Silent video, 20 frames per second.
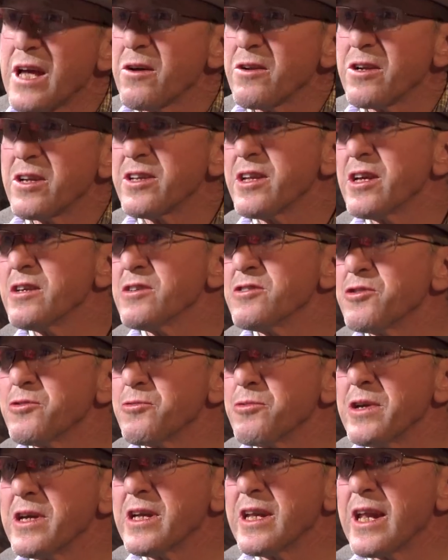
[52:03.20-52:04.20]
down and does
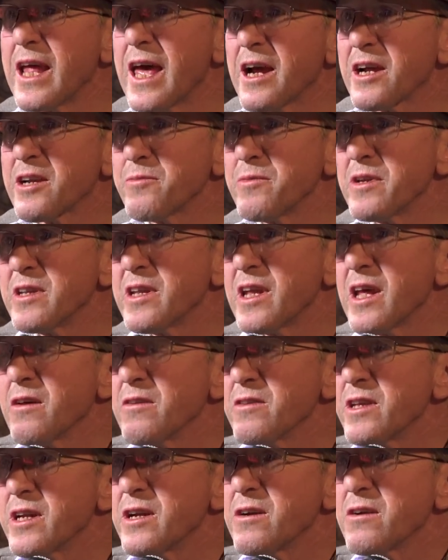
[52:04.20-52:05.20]
the reenactment
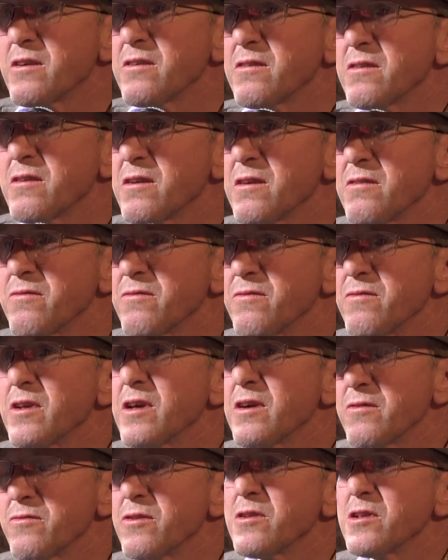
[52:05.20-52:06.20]
down there
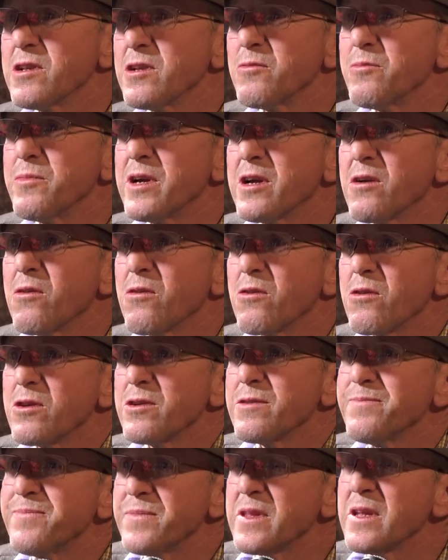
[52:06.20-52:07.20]
of the Little
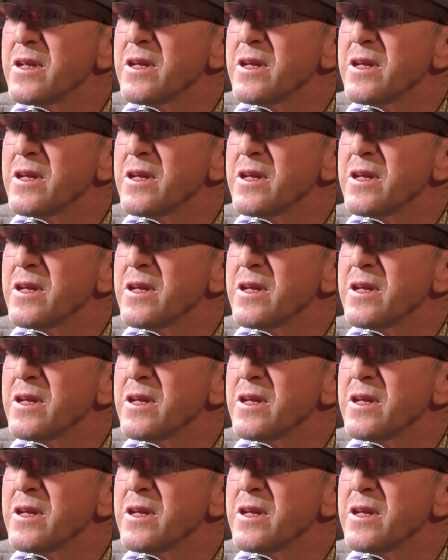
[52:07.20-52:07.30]
Bighorn.